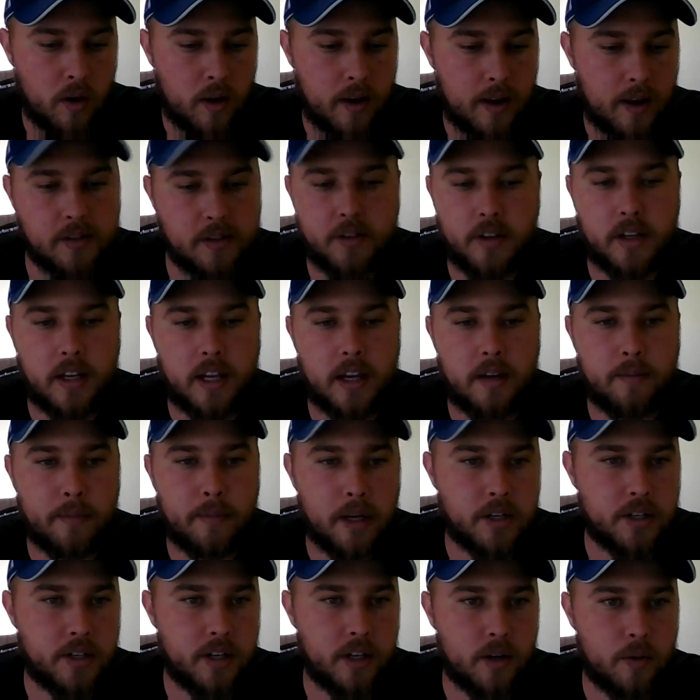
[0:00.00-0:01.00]
as I keep
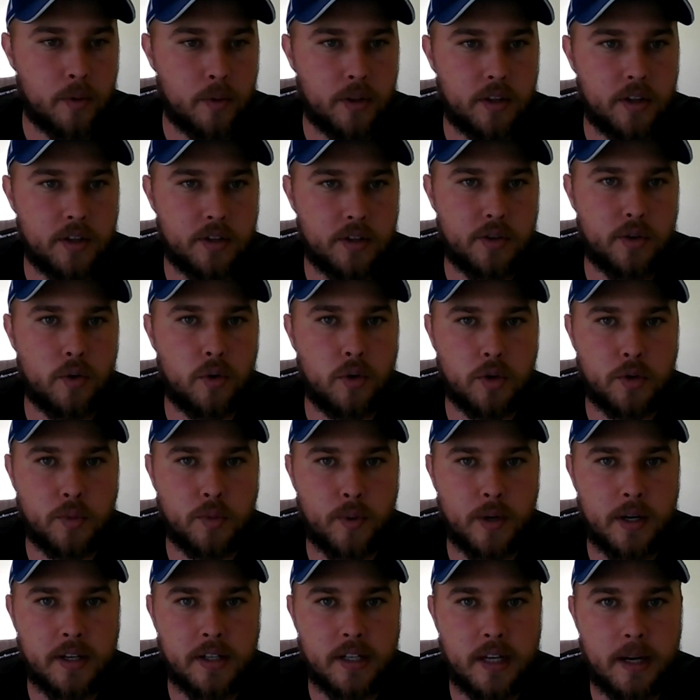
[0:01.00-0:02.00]
mentioning with this horse,
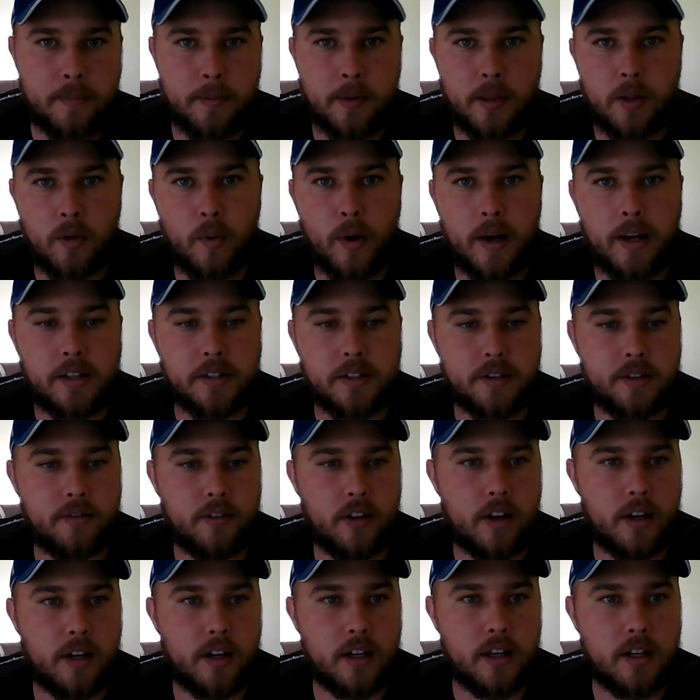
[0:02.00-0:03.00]
when he's up in the weights
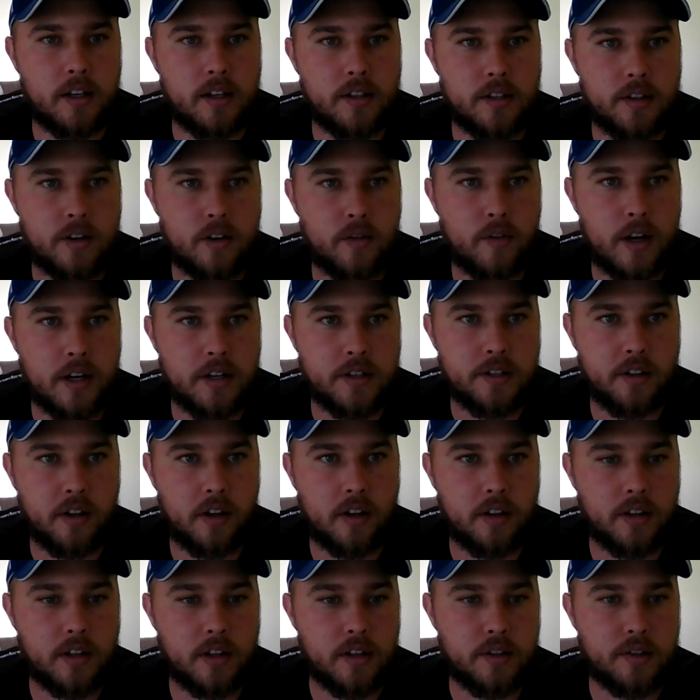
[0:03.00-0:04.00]
like he is in a race
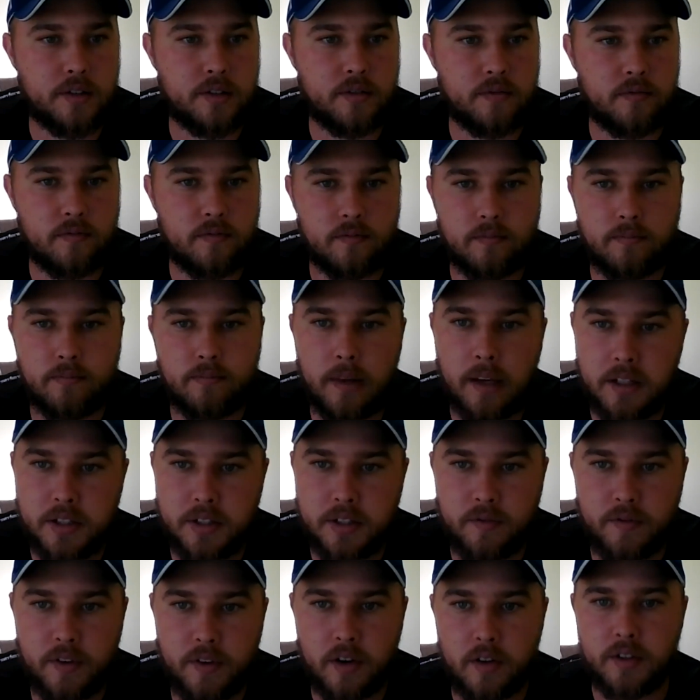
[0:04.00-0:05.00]
like this,
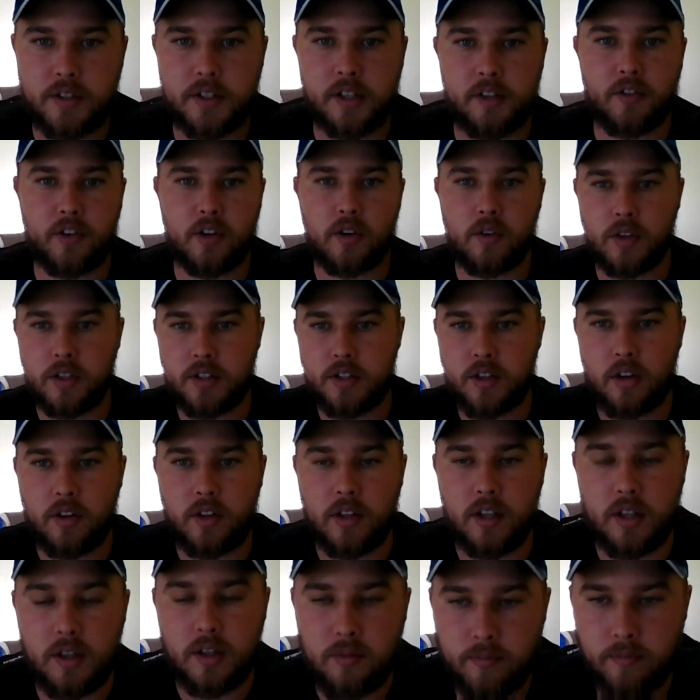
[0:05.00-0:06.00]
makes it very difficult. He's
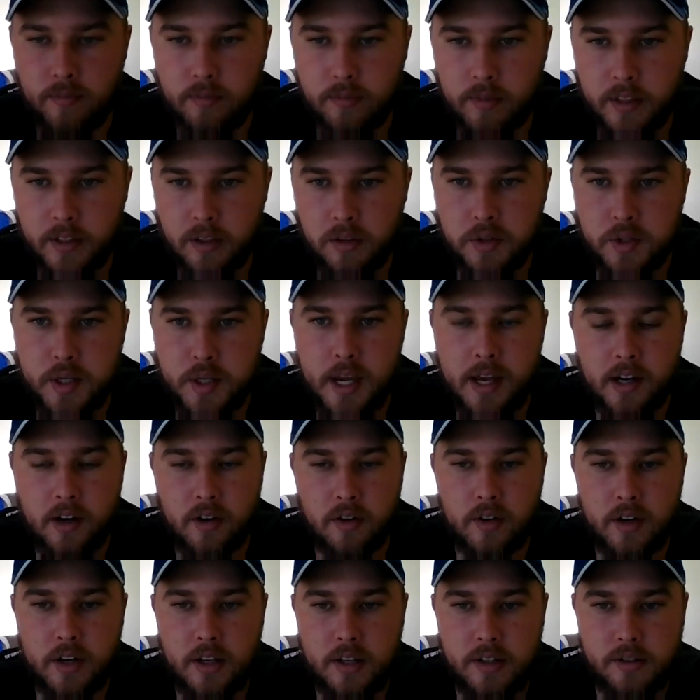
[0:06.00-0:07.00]
only a little
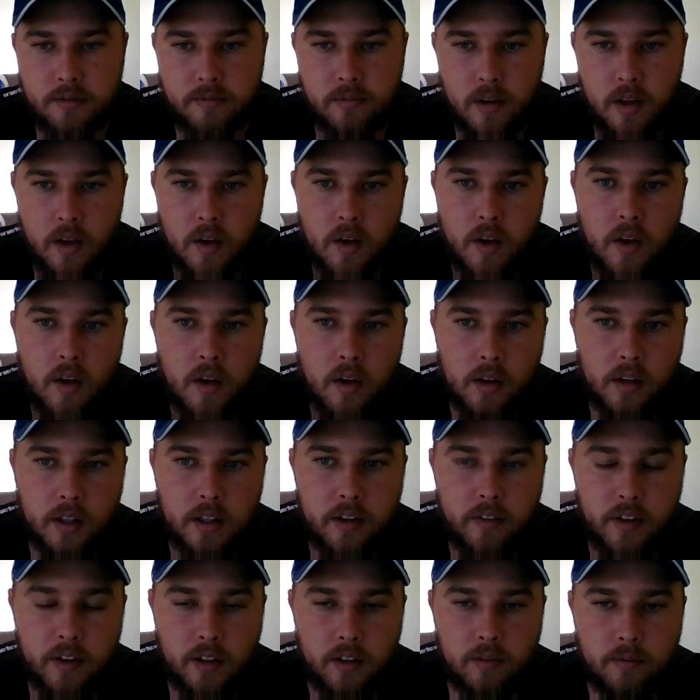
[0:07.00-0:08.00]
tacker and he's
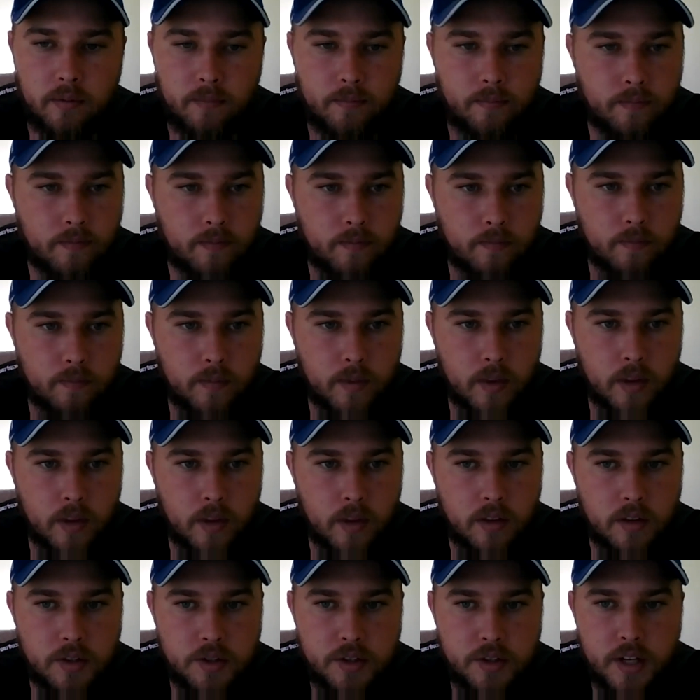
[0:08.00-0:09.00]
giving
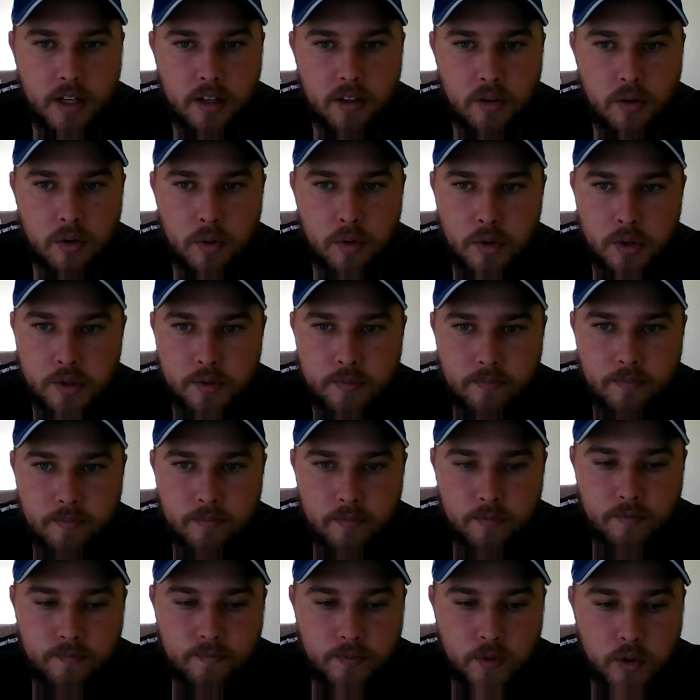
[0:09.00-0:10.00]
the second horse
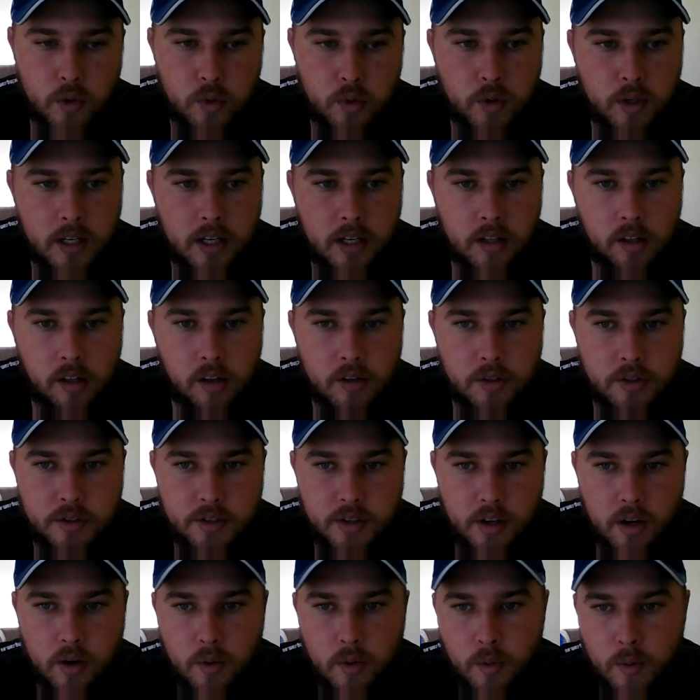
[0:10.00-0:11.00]
2 kilos.
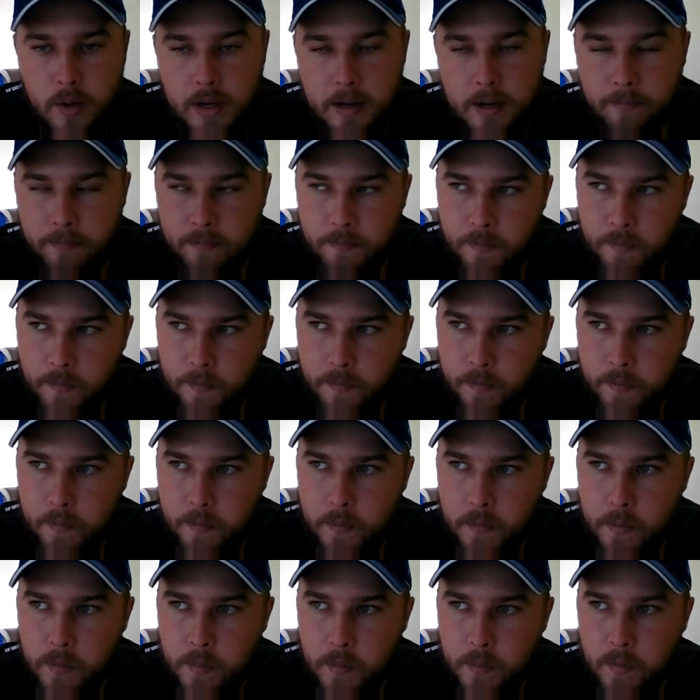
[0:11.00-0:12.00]
So
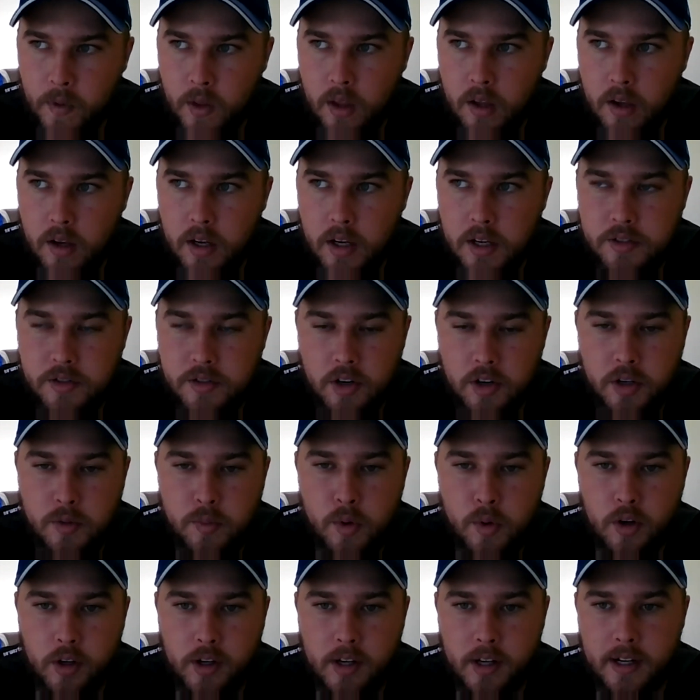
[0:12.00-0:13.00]
he's got his
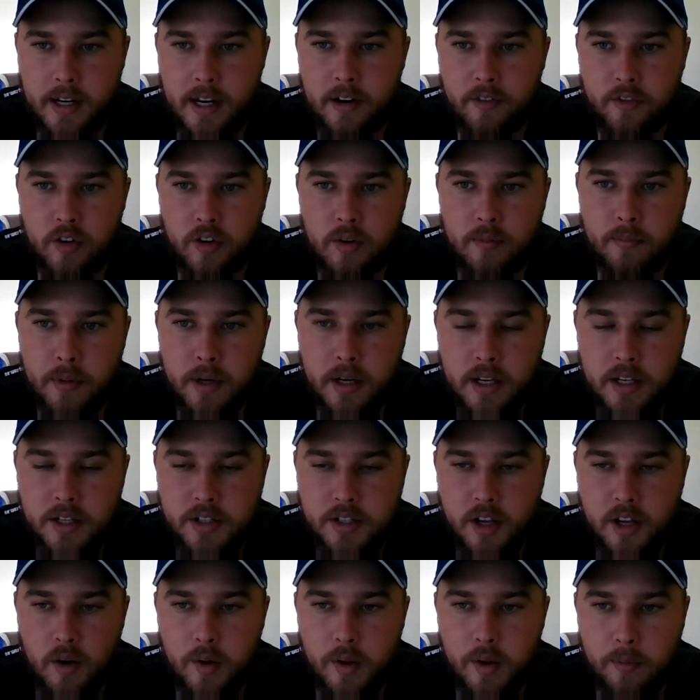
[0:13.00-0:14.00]
work cut out for him, but he
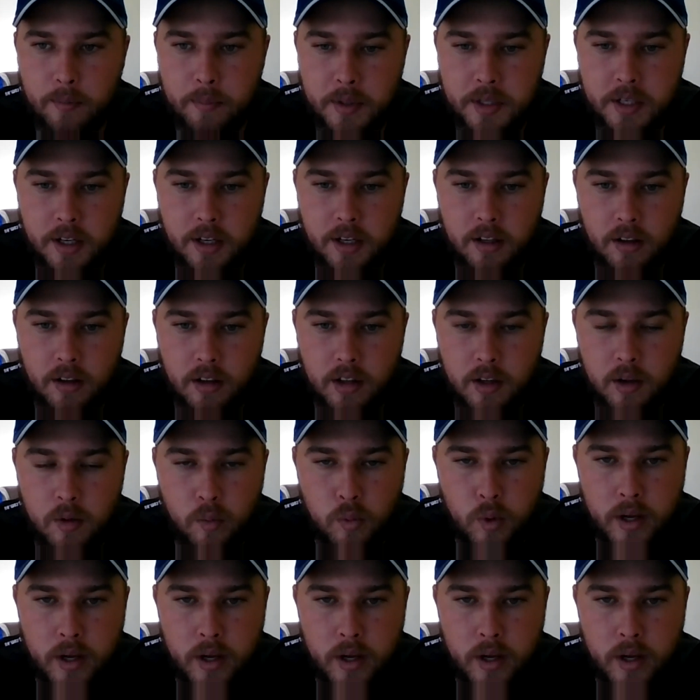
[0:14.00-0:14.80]
is going particularly